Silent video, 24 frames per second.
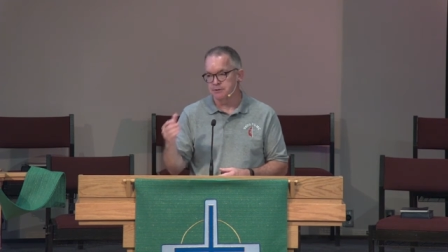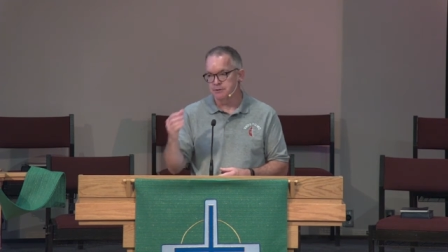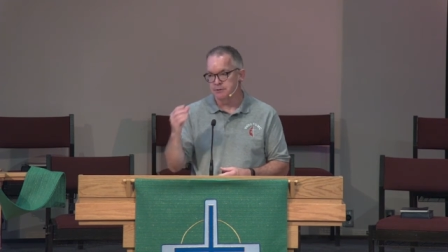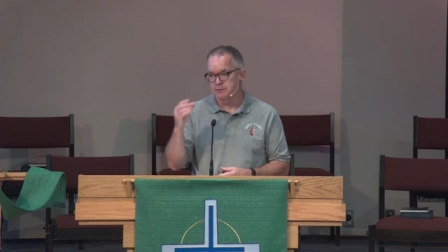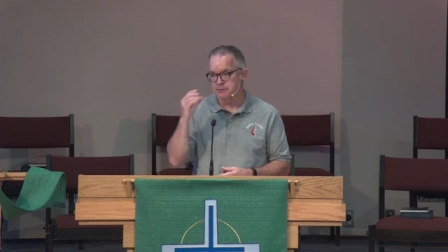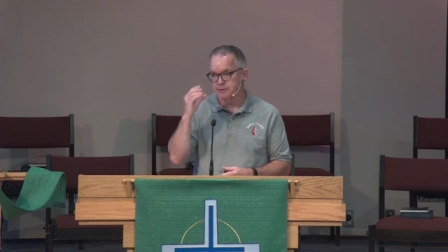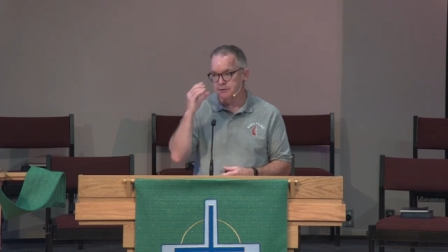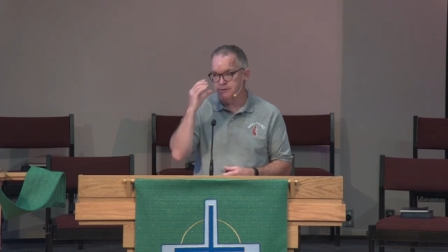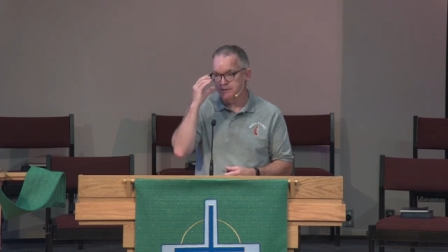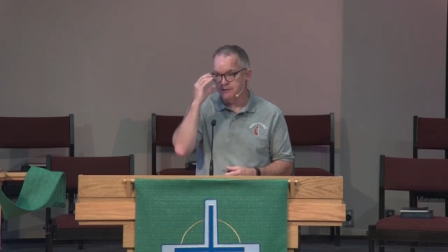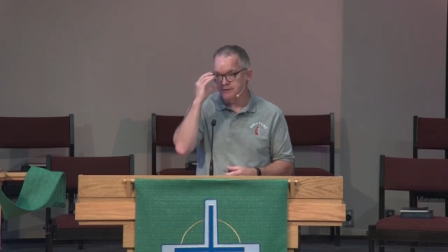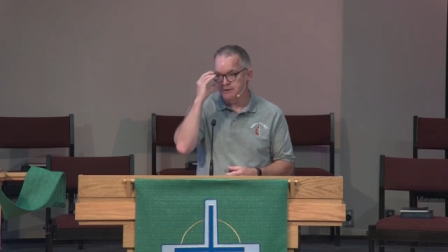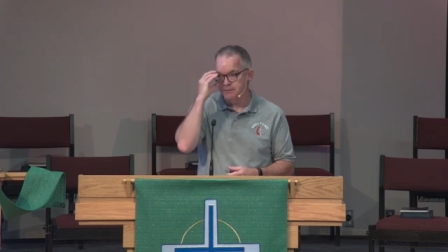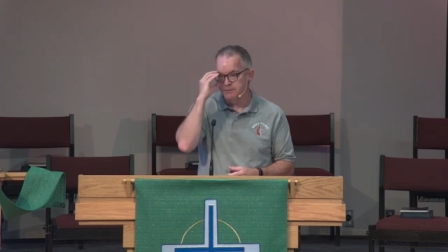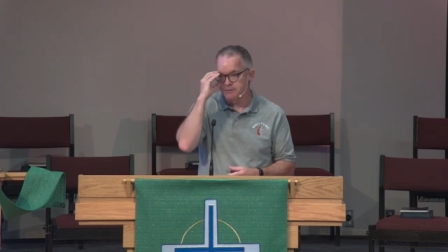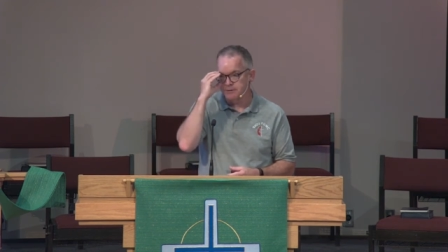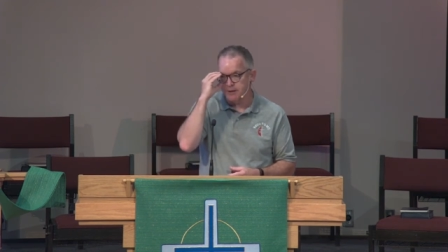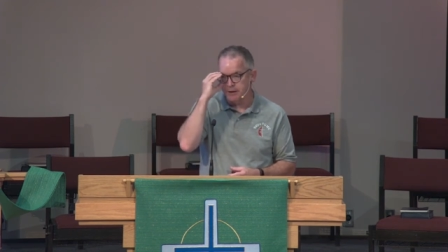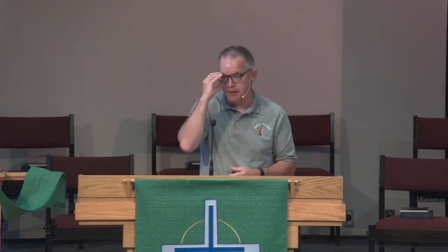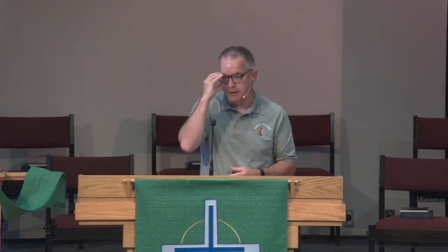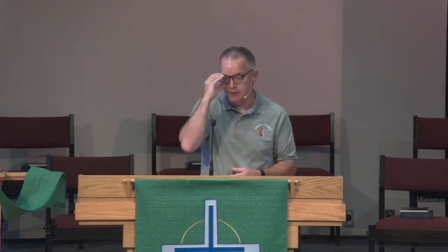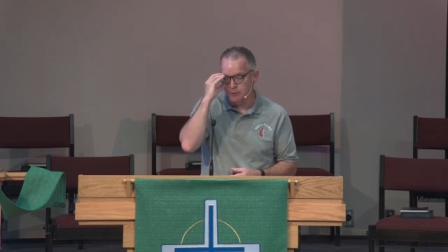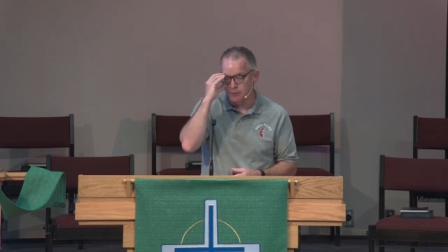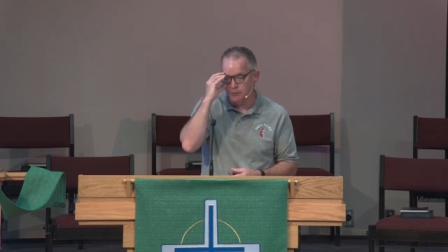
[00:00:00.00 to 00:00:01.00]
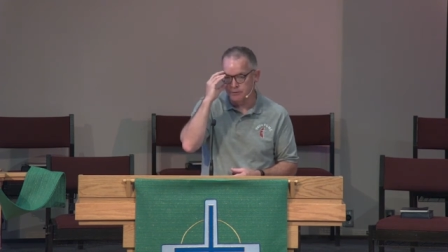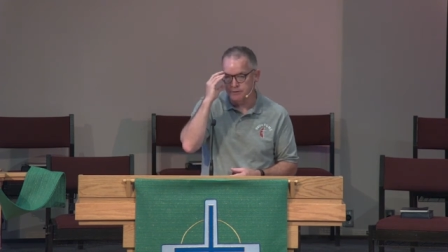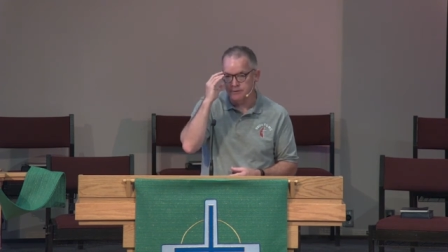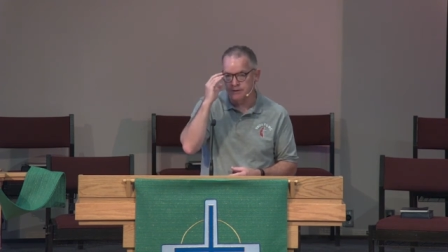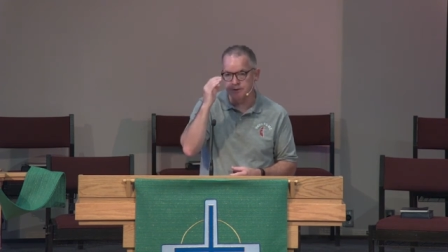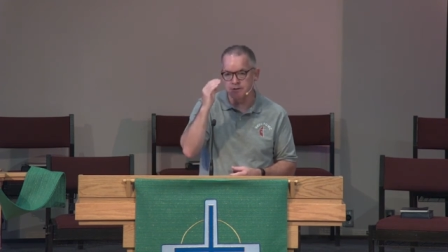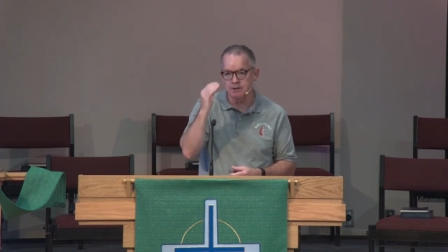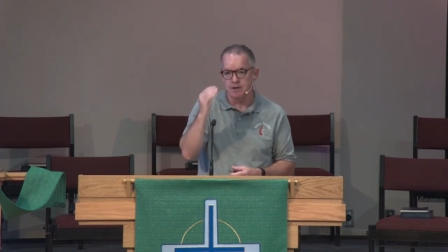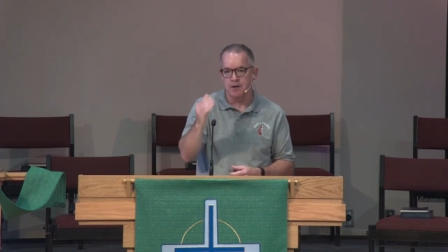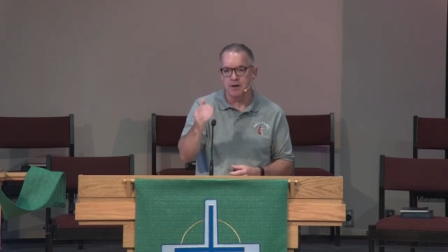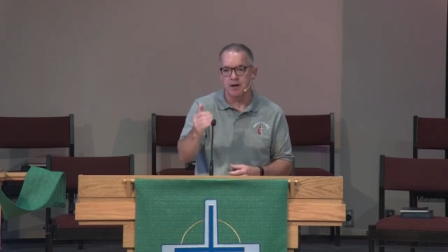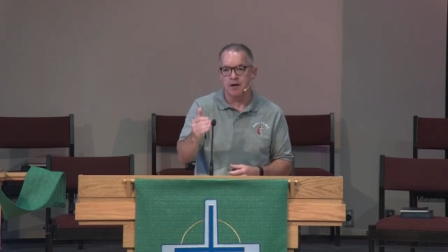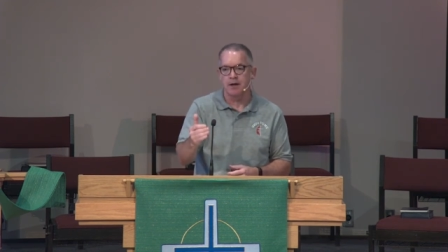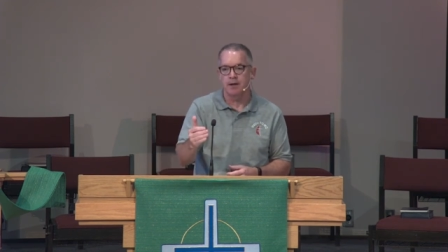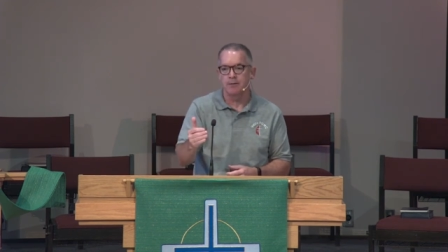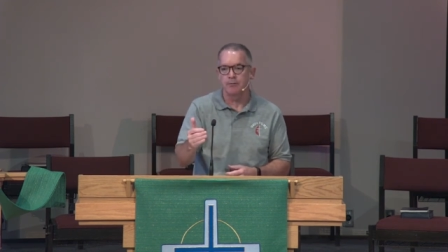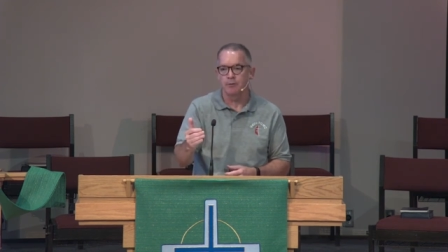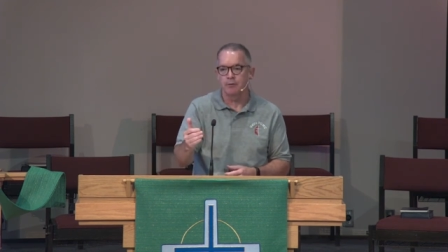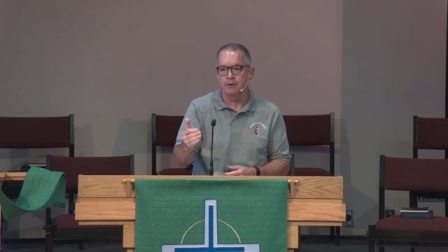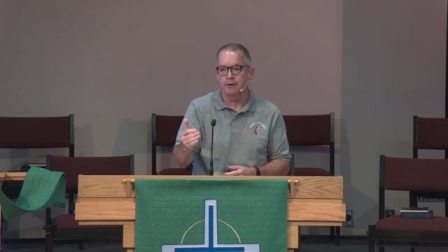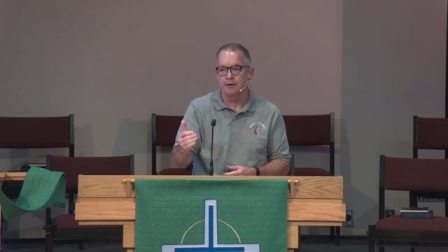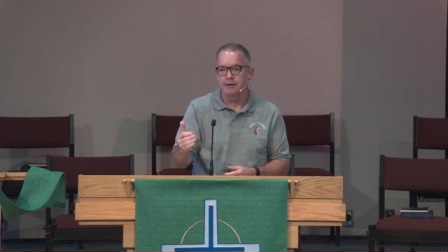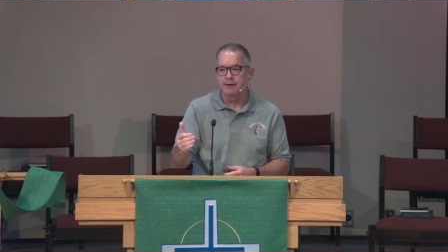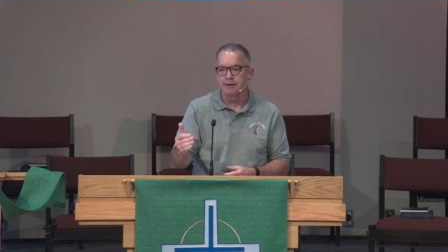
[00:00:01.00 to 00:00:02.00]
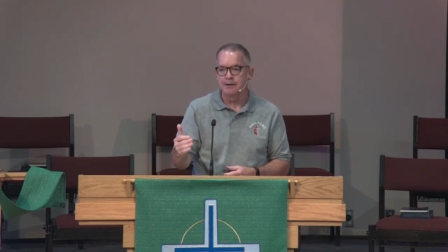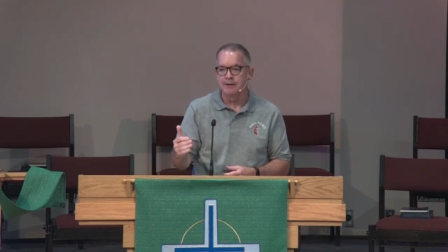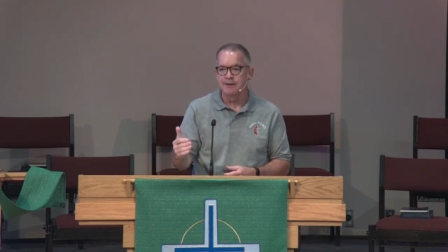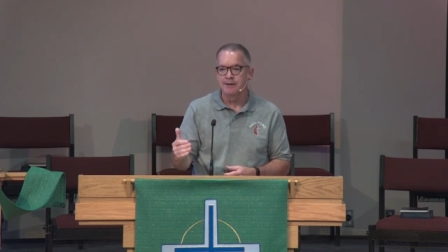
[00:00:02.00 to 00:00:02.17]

it seems like it was a time when